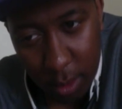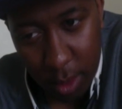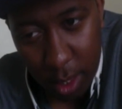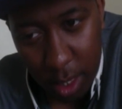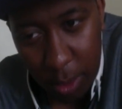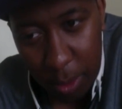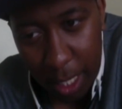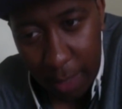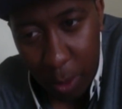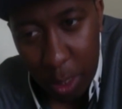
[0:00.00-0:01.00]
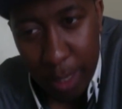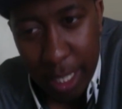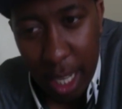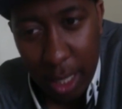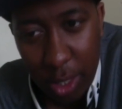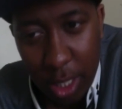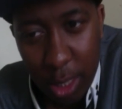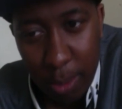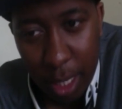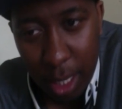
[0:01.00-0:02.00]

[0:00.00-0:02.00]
So in other words, my doctor is stupid.